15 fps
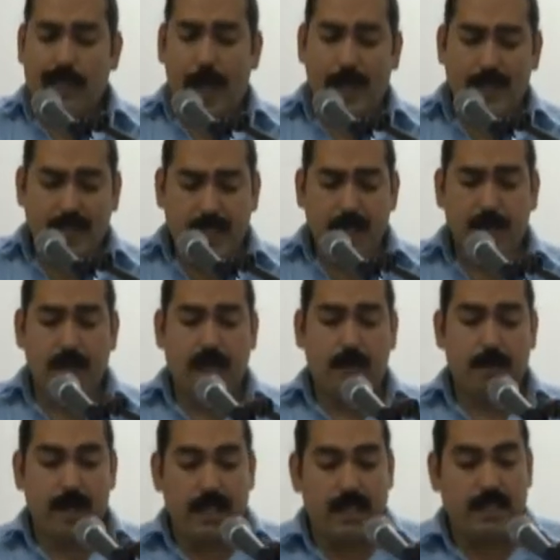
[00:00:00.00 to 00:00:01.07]
it seemed
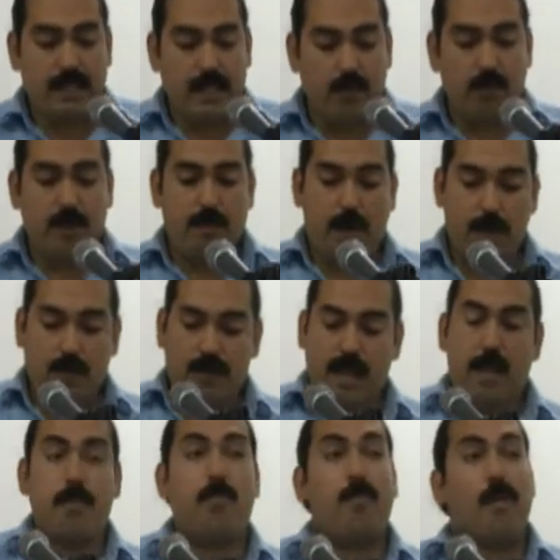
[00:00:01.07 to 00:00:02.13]
like many didn't remember
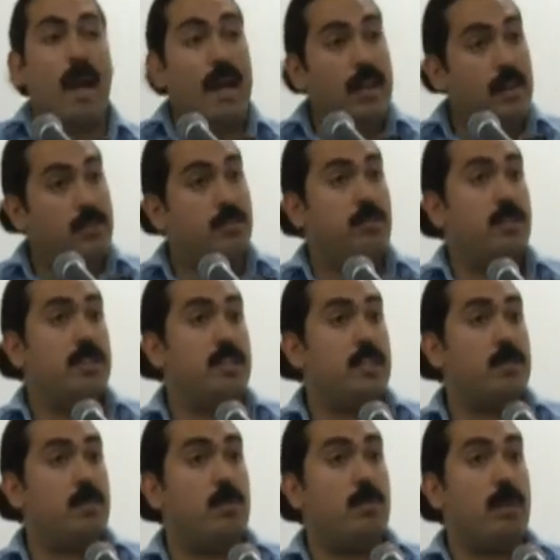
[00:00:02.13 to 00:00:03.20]
that prior to the
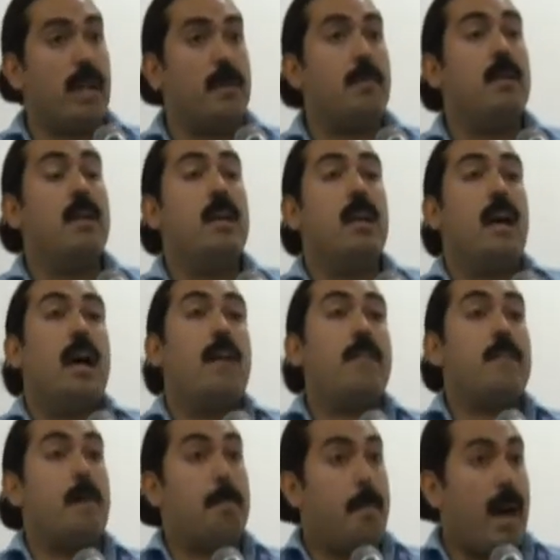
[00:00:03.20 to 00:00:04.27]
dismal reign
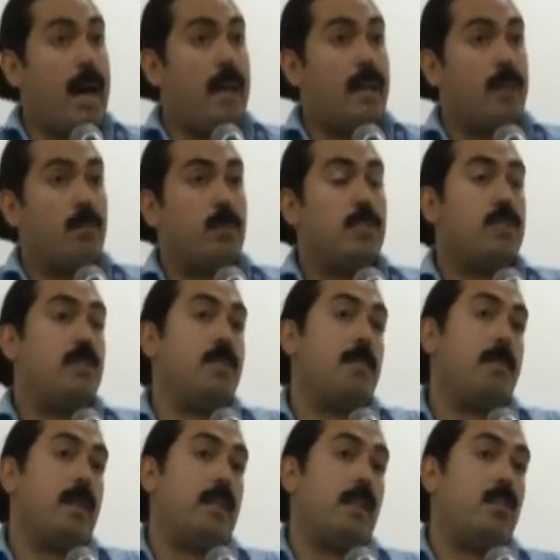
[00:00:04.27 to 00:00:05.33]
of the PAN, which is the
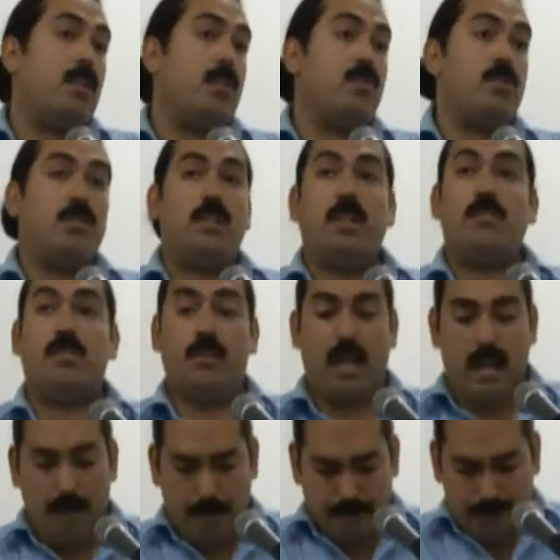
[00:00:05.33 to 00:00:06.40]
Partido Acción
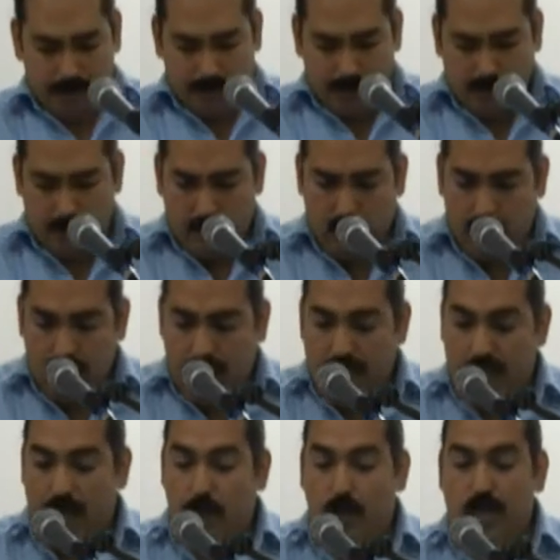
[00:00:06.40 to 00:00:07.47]
Nacional,
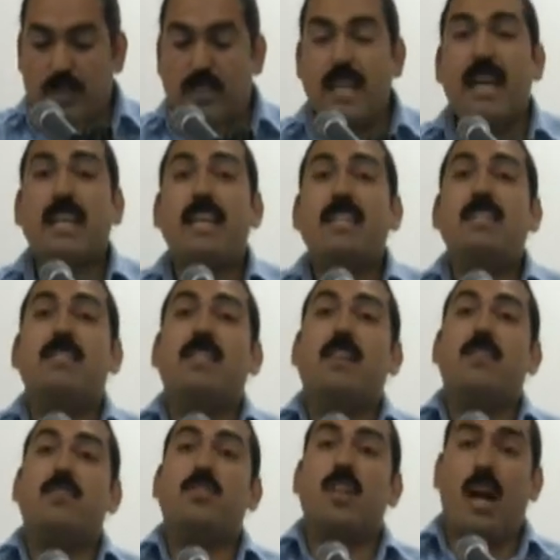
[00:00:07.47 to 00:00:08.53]
it was decades
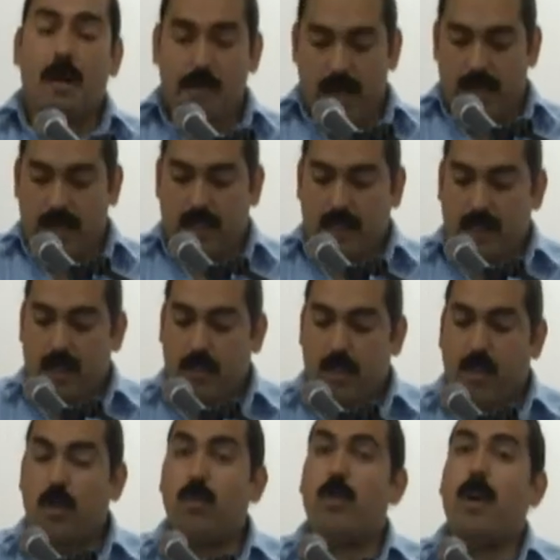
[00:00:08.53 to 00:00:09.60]
of dominance of
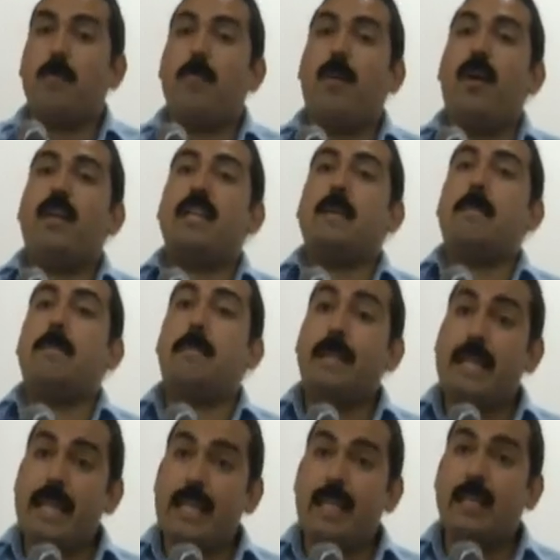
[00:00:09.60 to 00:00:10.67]
the corrupt party
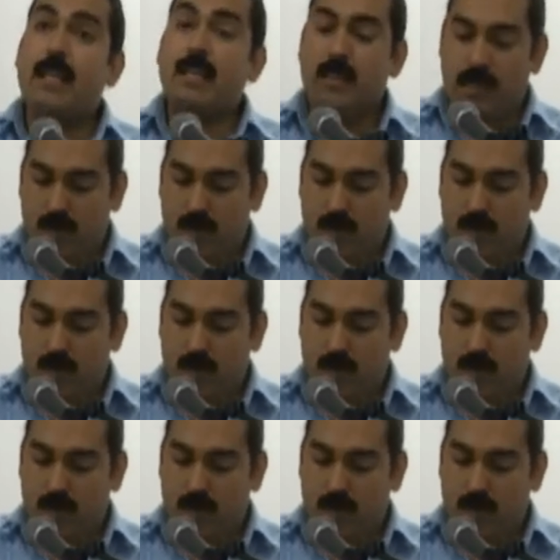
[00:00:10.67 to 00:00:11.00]
PRI,